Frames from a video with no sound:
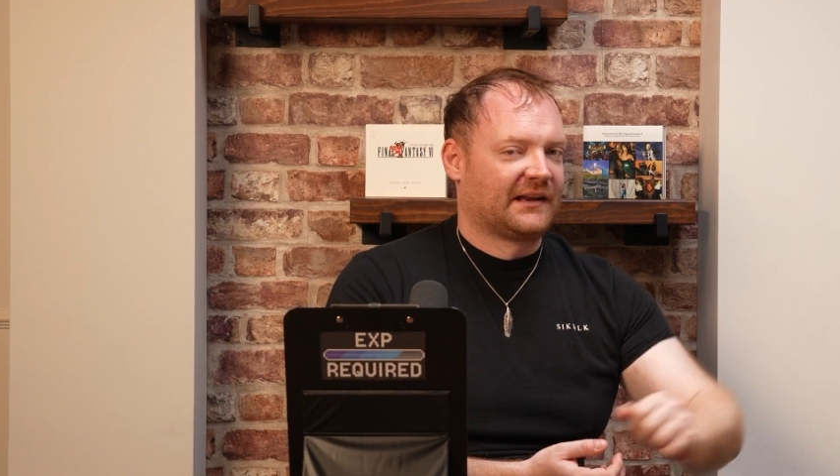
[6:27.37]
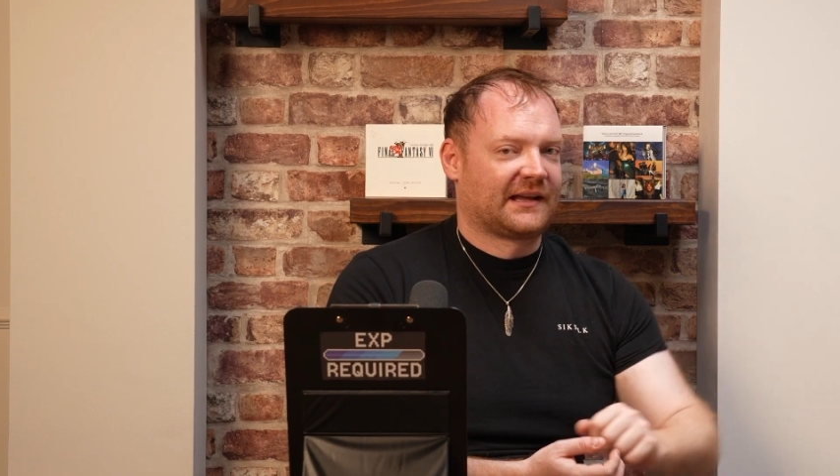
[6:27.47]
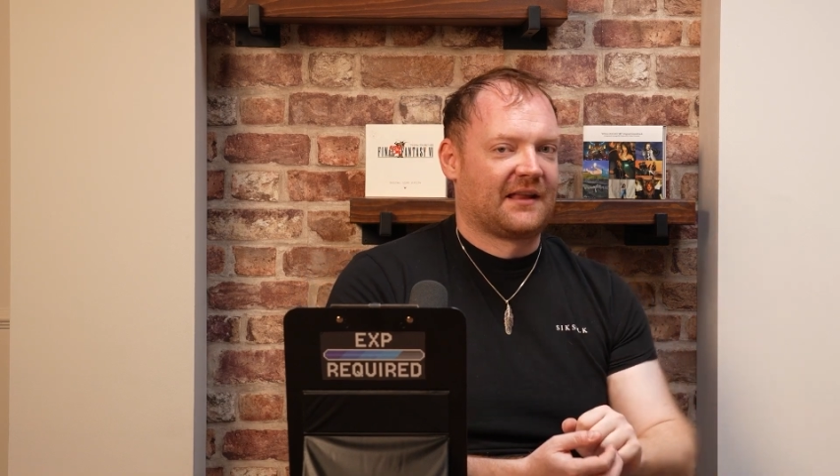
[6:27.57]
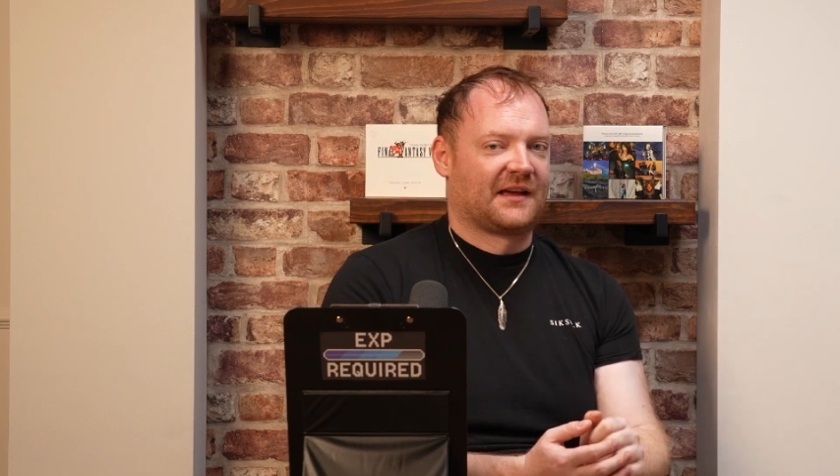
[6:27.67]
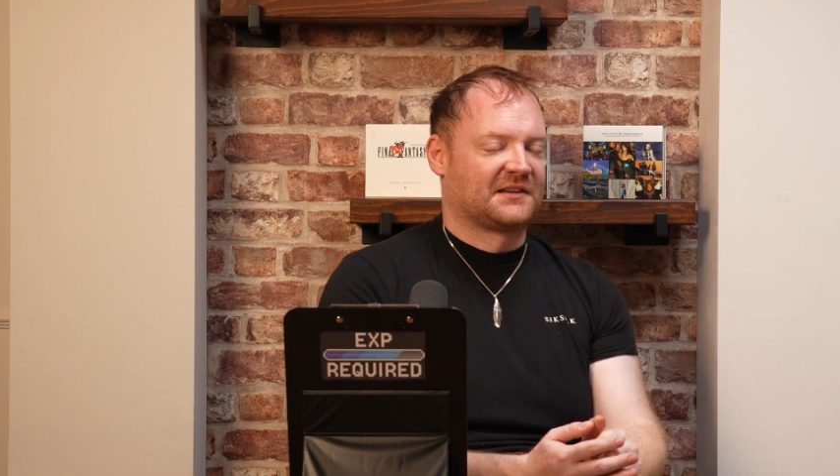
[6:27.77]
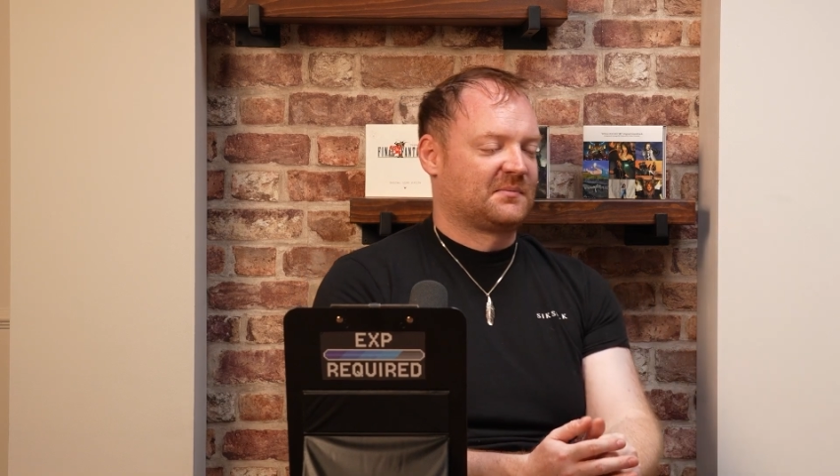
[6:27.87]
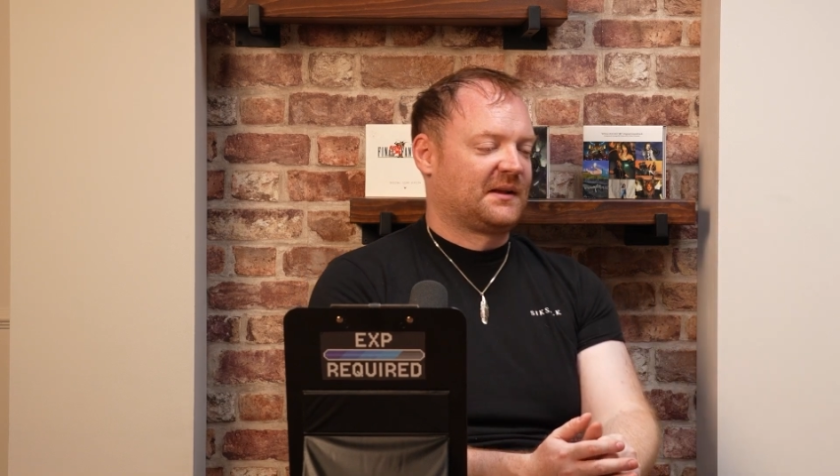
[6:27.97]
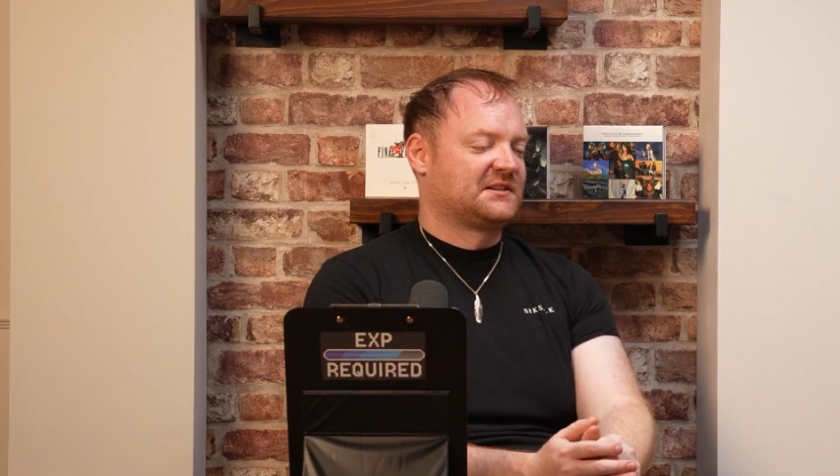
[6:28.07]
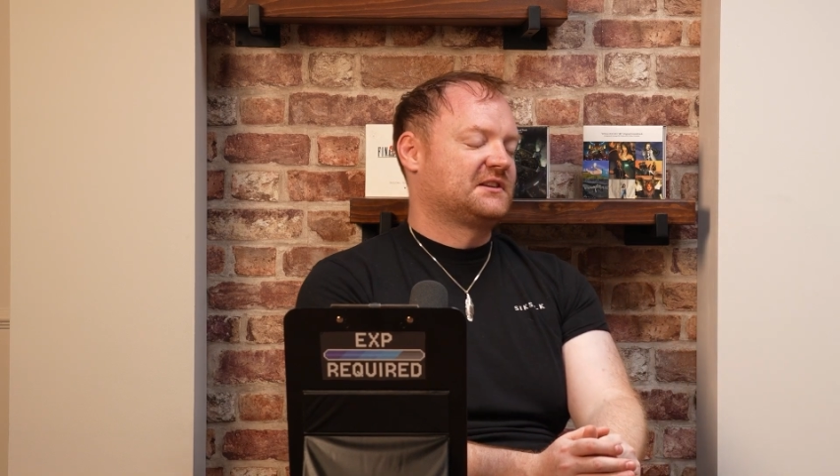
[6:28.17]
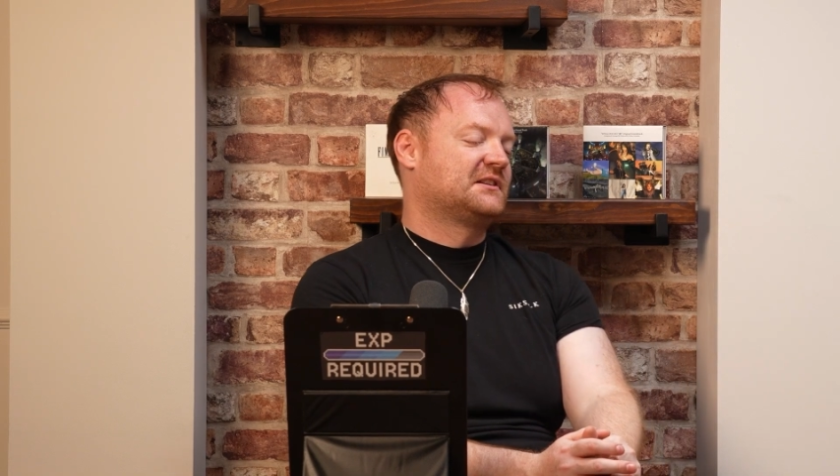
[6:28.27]
and again, thanks to
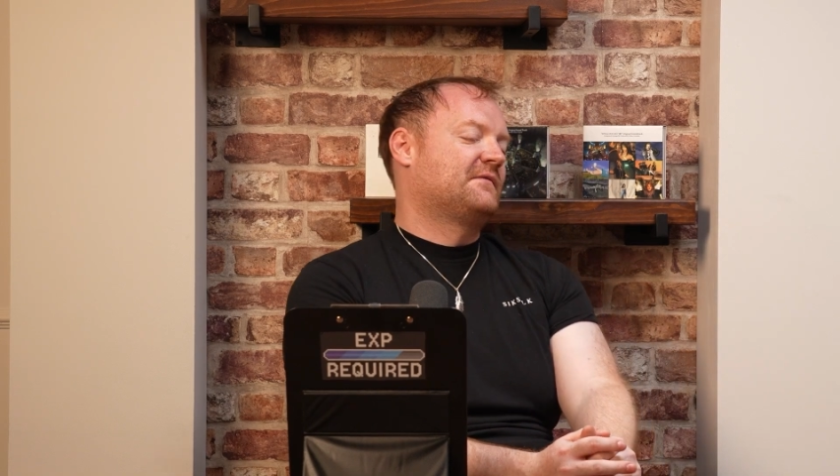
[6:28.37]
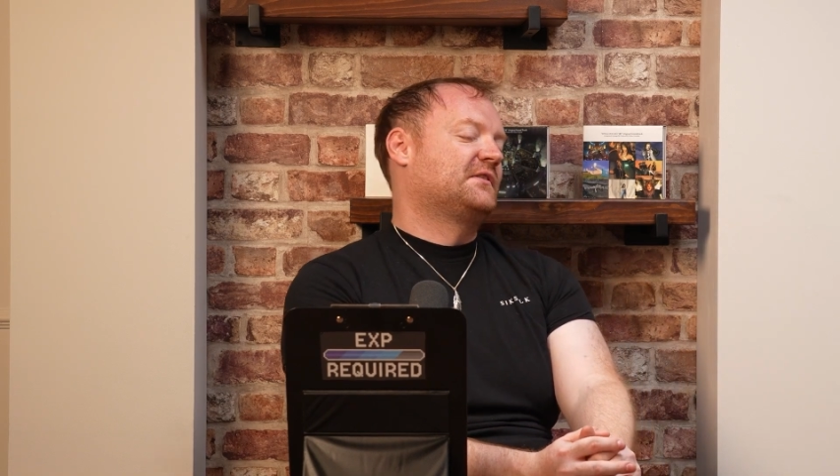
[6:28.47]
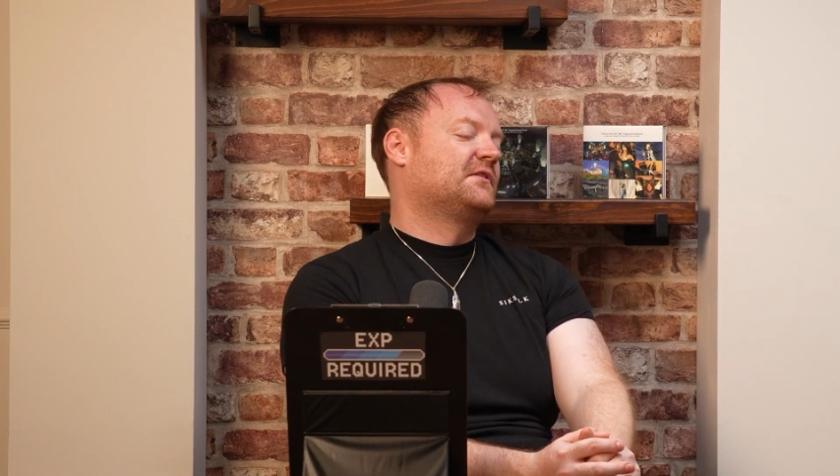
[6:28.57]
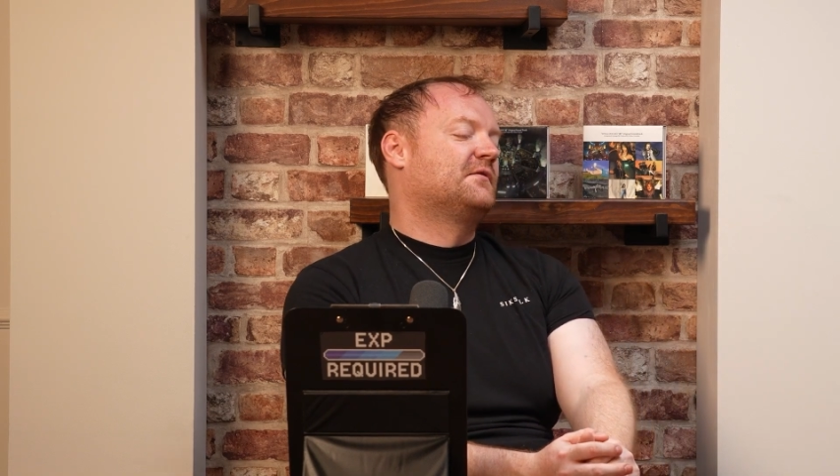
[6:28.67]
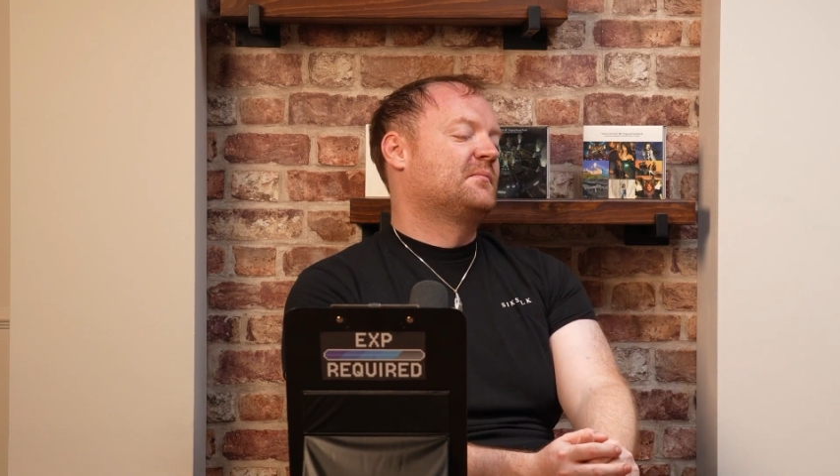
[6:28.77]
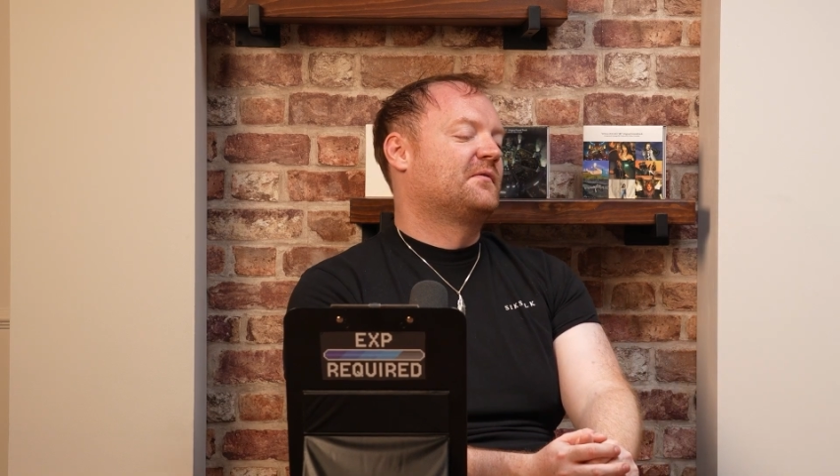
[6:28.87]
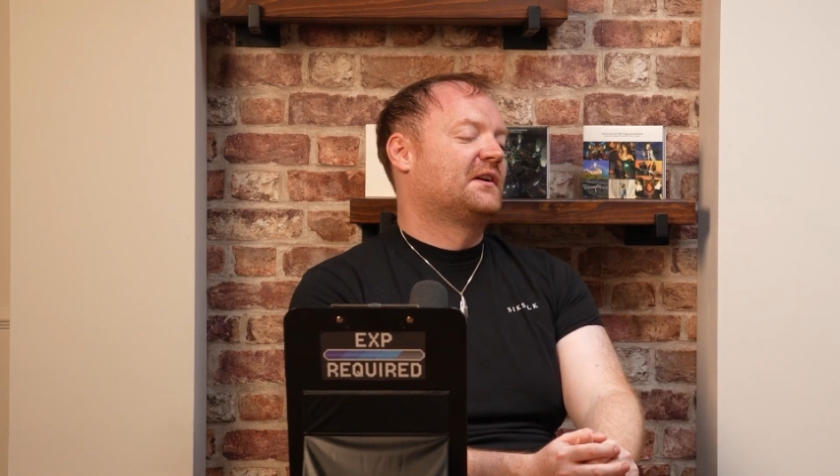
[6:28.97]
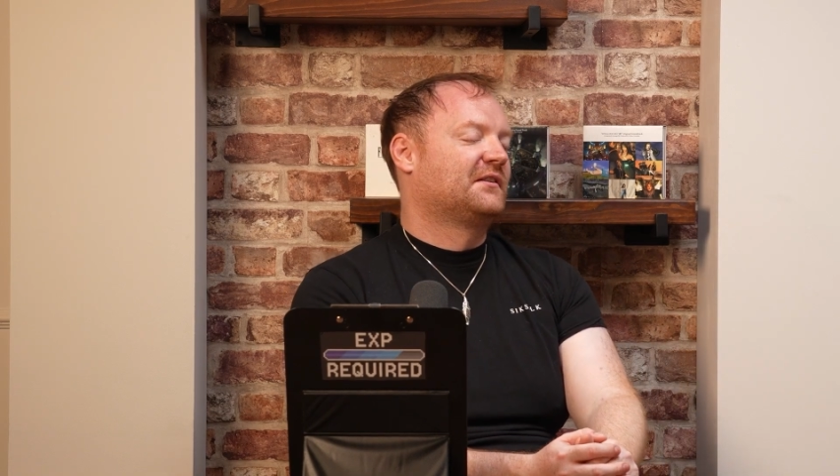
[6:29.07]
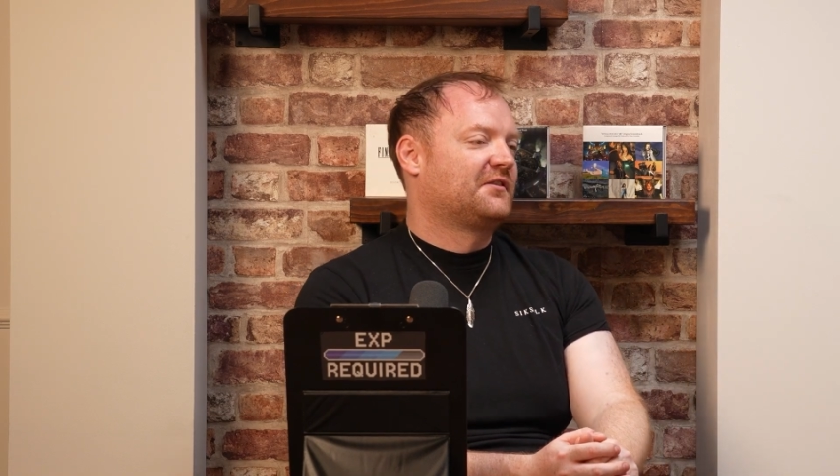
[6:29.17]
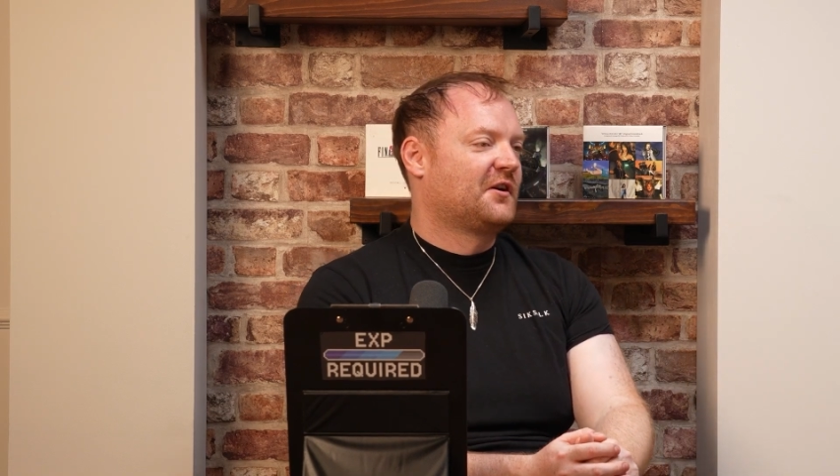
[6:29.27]
PlayStation Advocate for
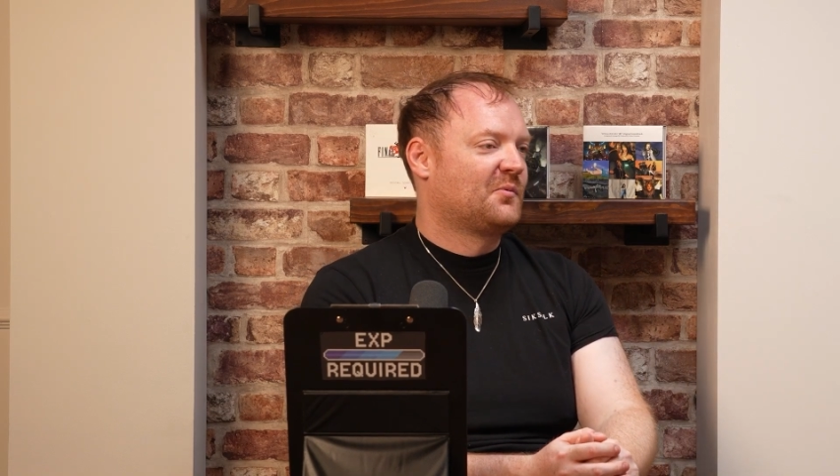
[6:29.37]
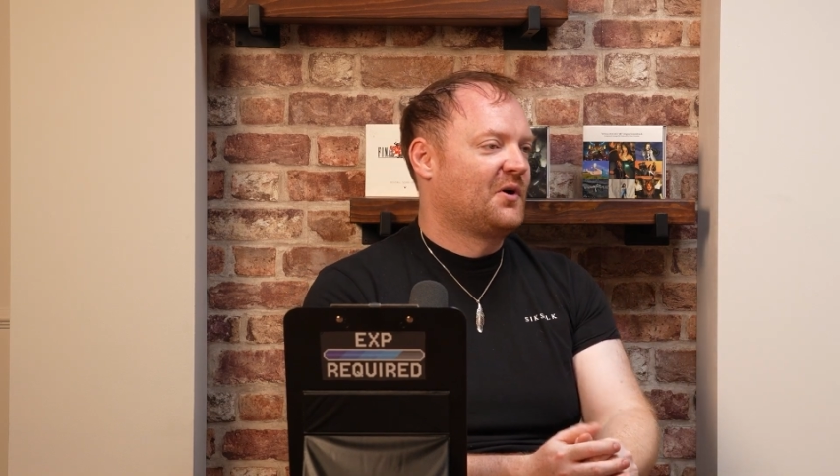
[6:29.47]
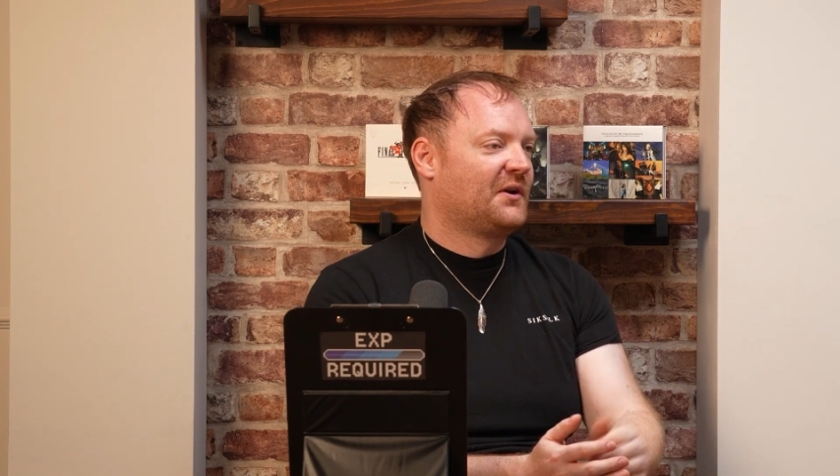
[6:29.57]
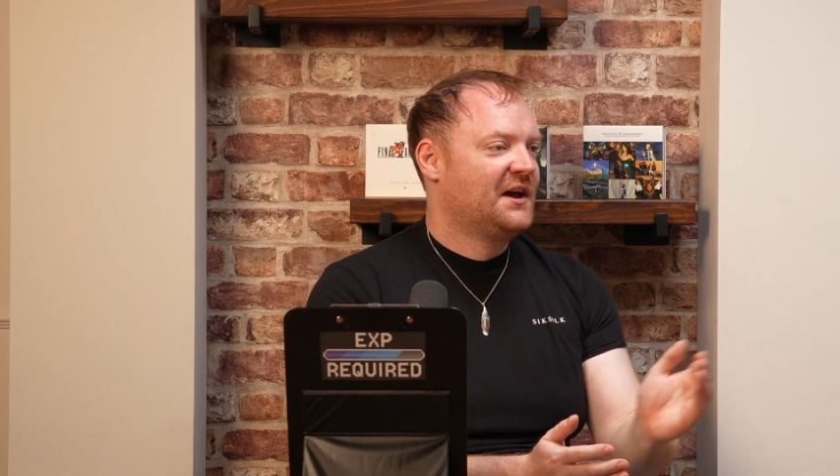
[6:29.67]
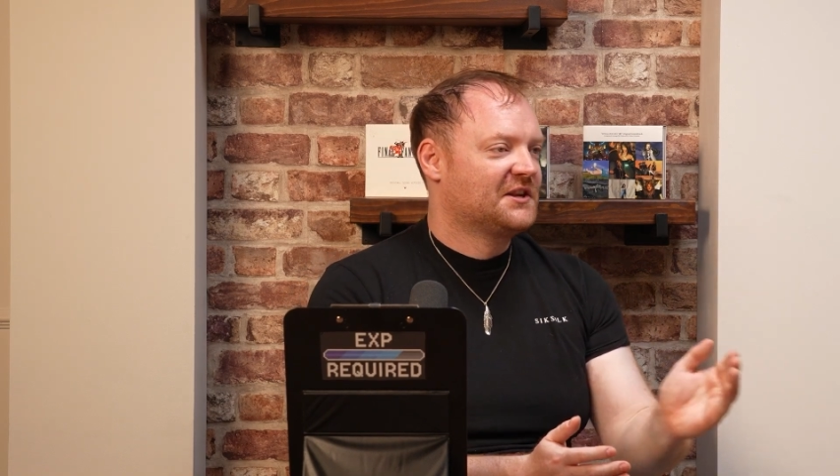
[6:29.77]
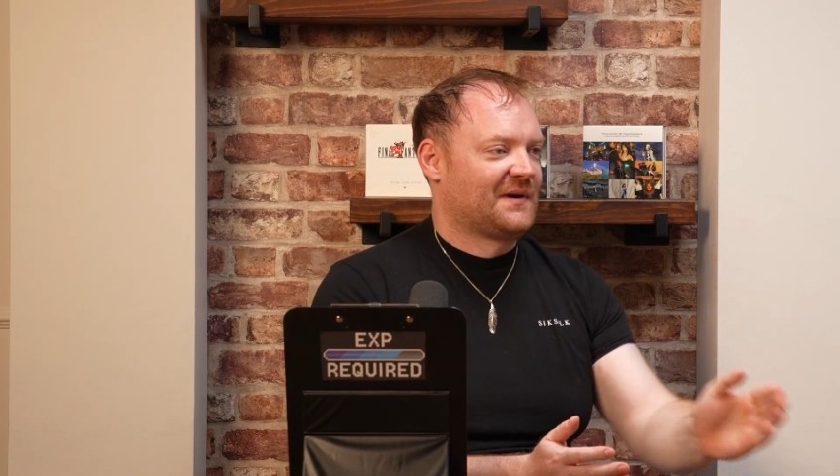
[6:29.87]
providing the third one,